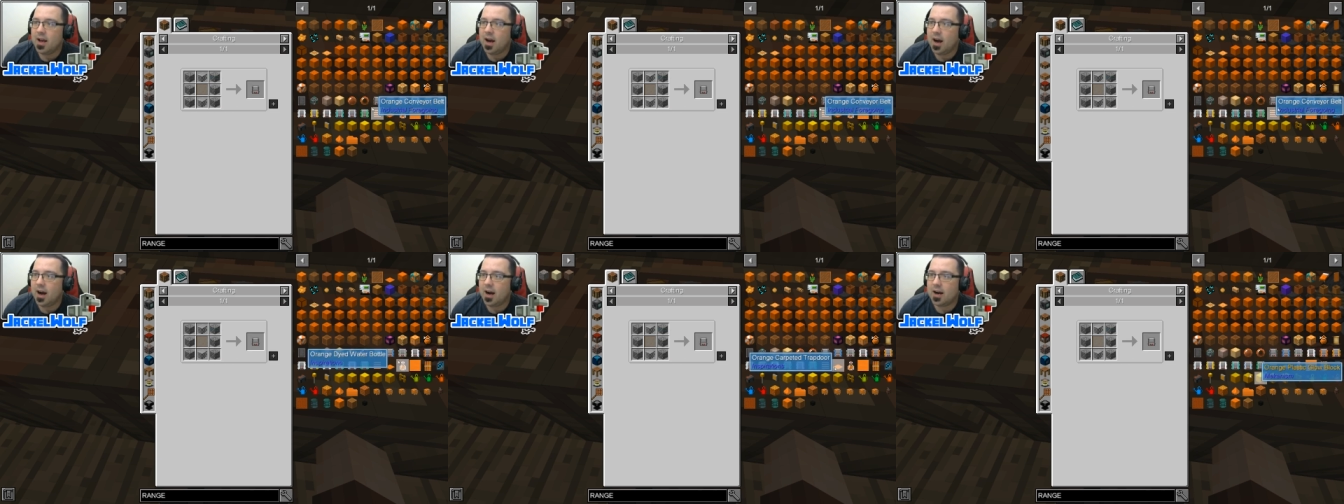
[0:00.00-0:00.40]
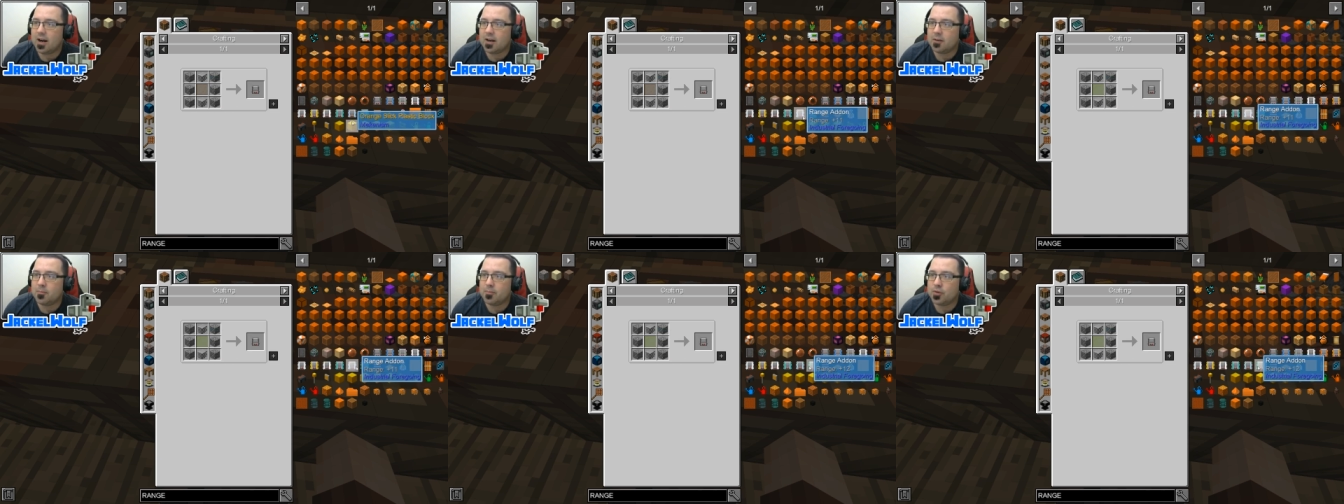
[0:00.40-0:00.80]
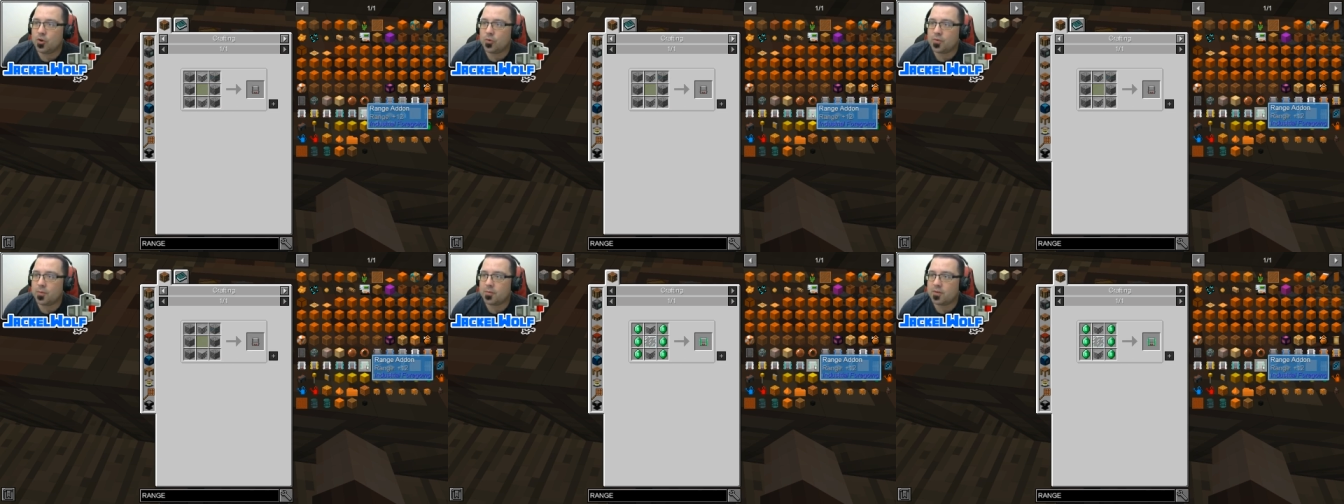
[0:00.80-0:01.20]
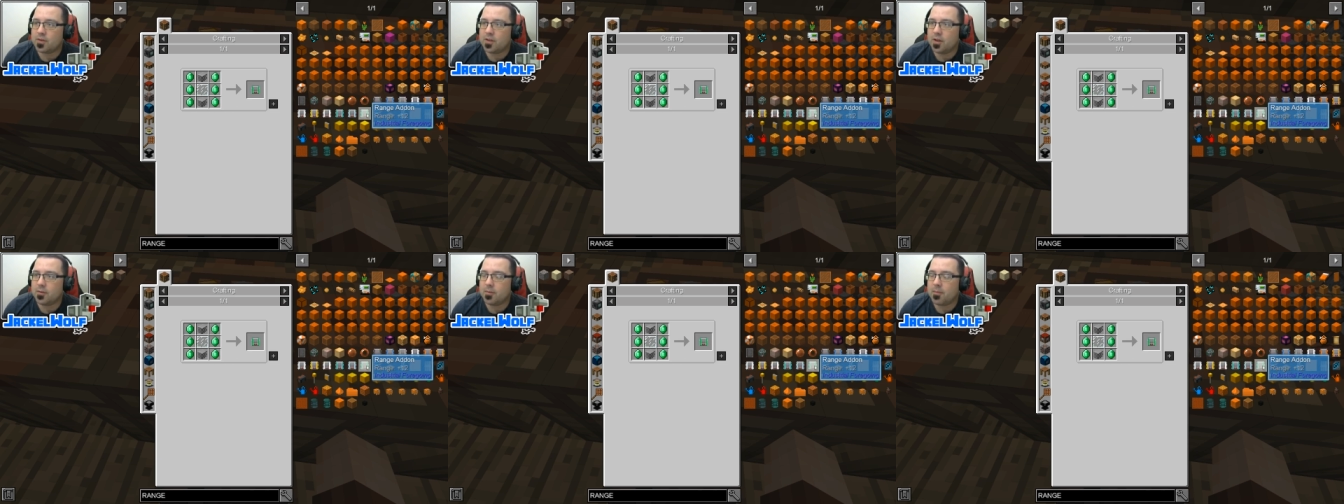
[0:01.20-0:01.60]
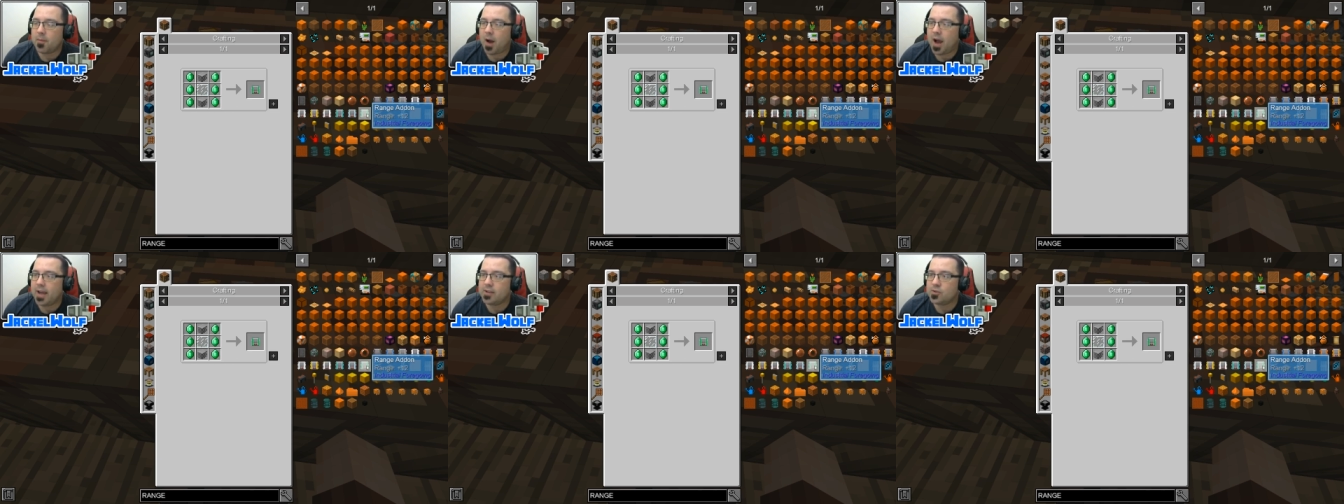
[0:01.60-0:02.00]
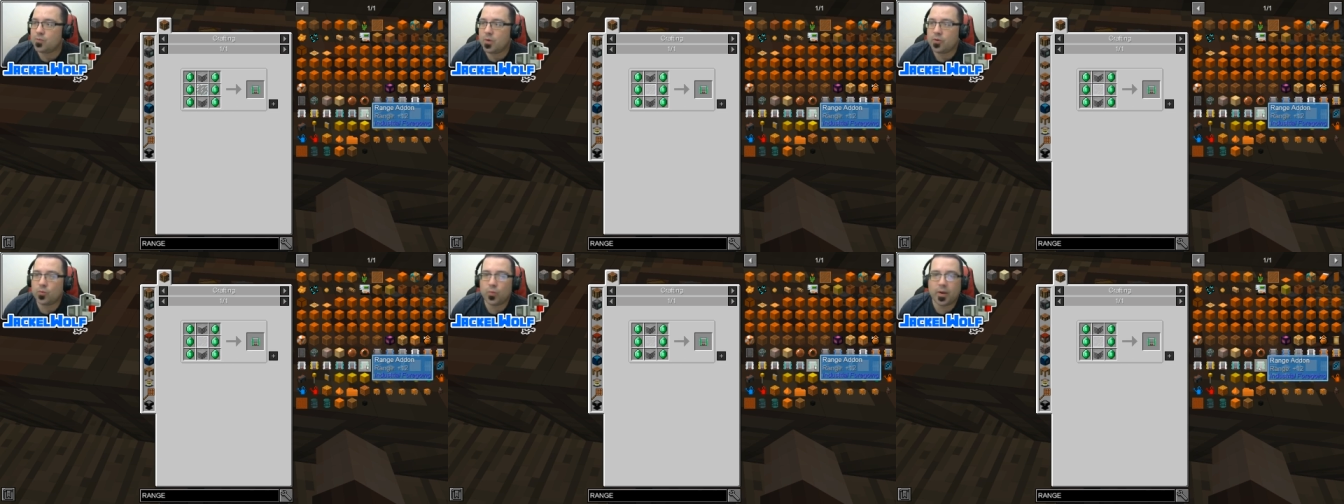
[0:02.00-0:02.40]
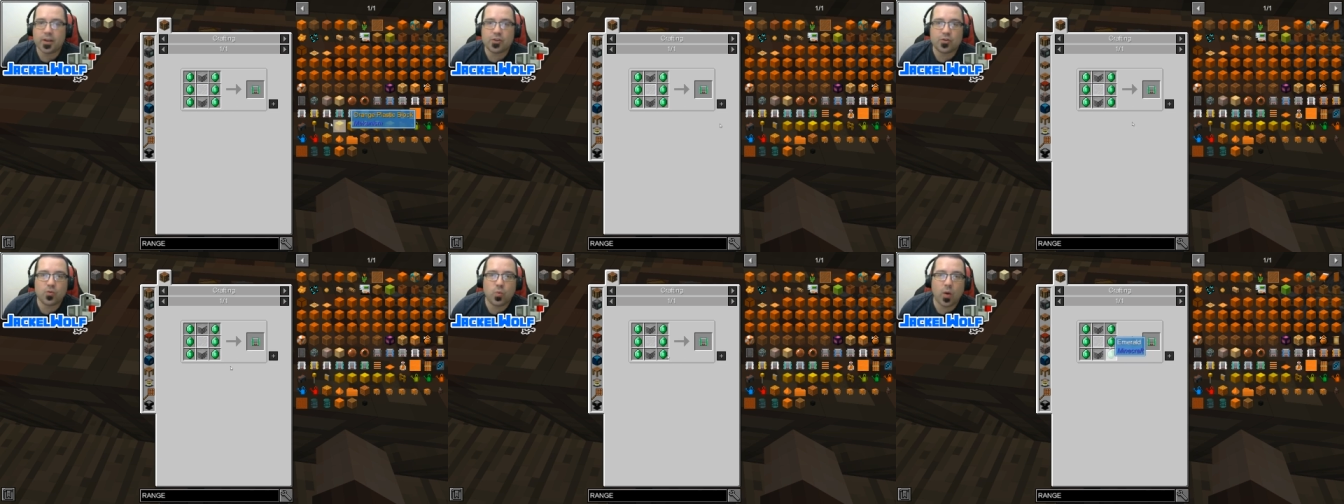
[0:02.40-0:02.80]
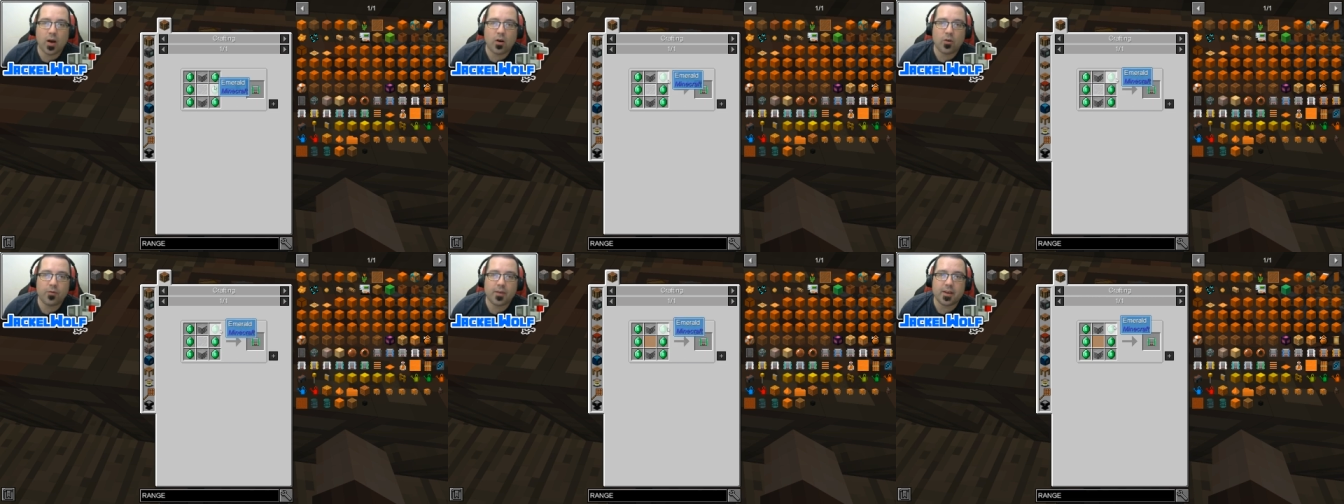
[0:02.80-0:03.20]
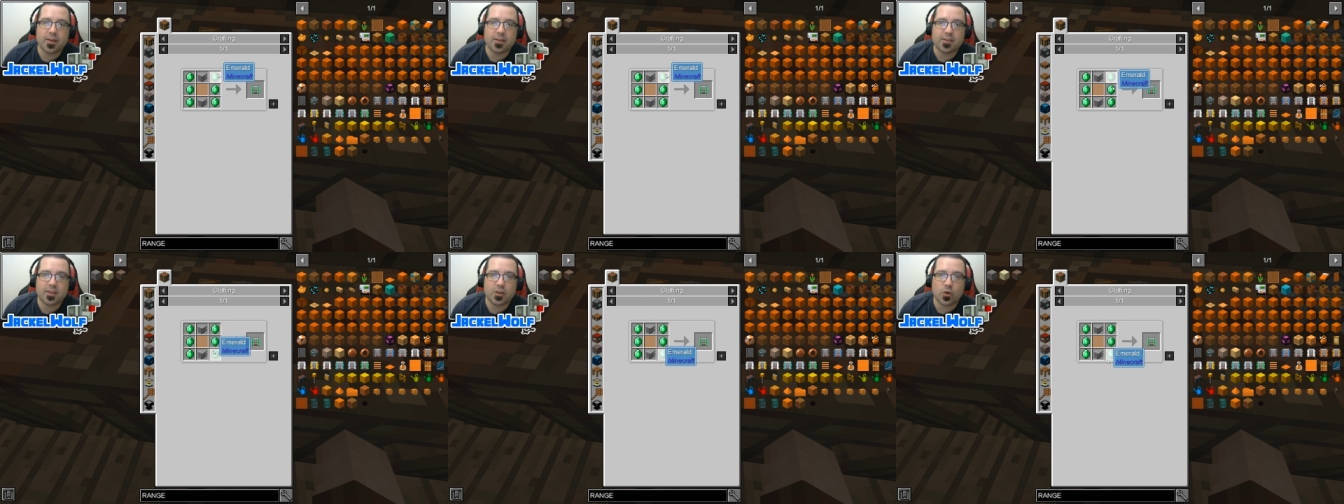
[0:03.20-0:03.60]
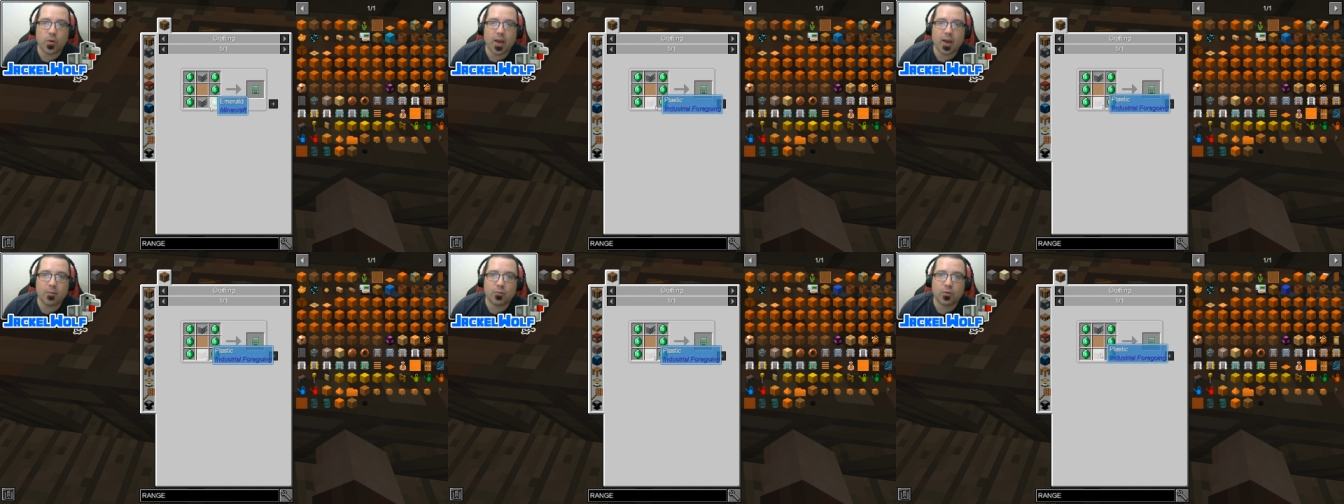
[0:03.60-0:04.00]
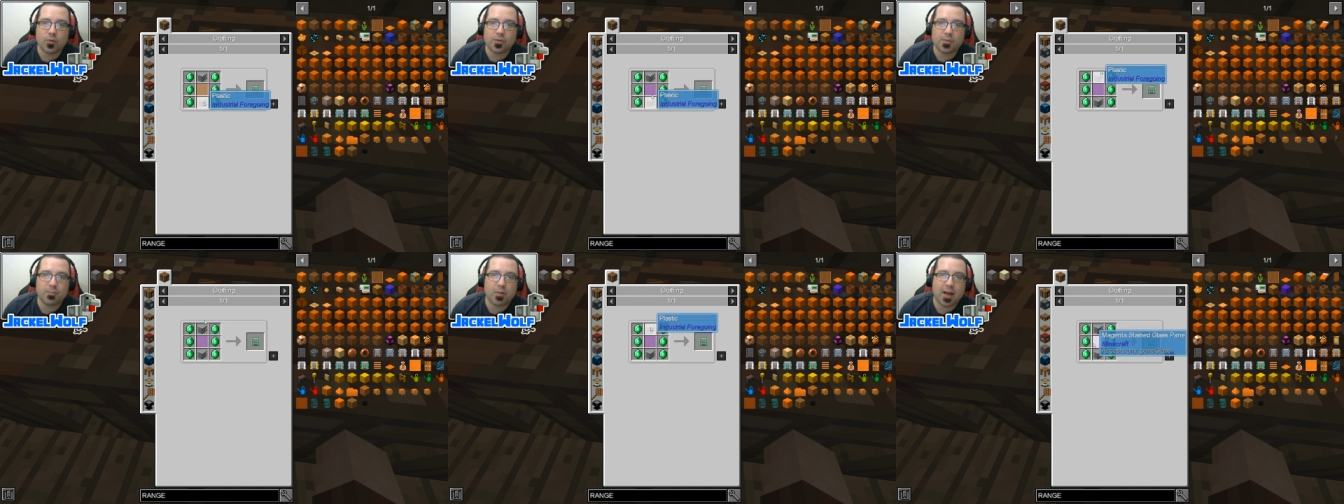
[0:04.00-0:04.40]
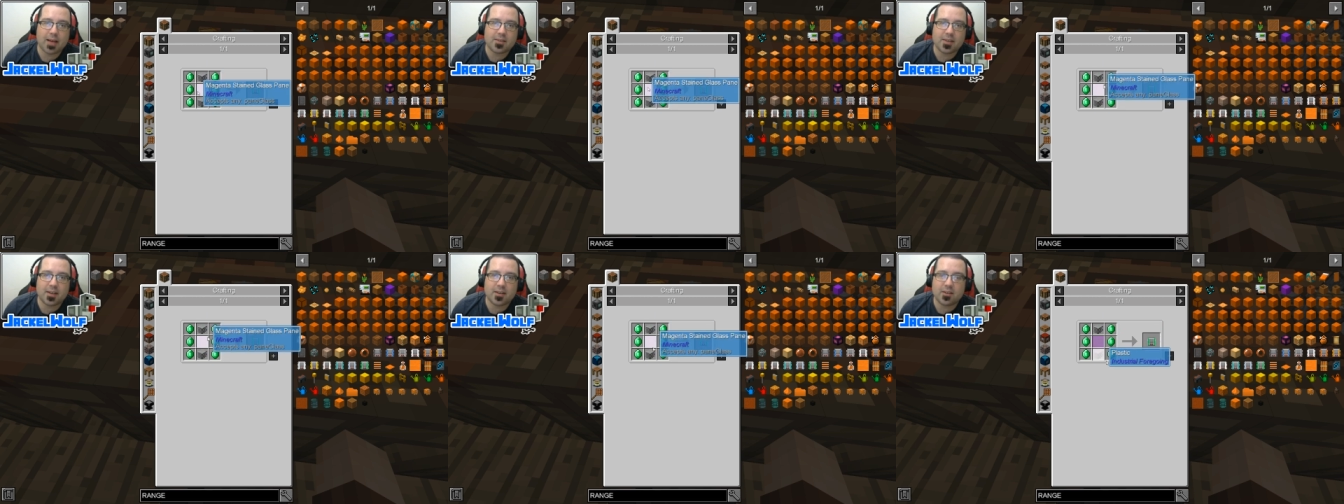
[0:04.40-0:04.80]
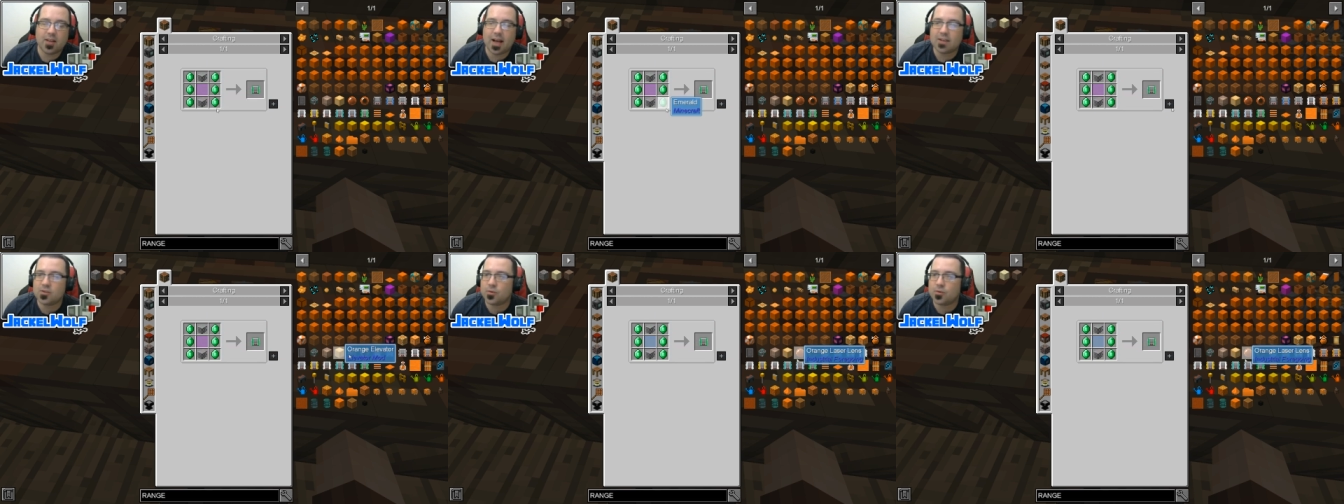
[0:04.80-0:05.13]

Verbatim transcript: Um, you know, the, the highest one, range 12 is, you know, emeralds, plastic, and glass.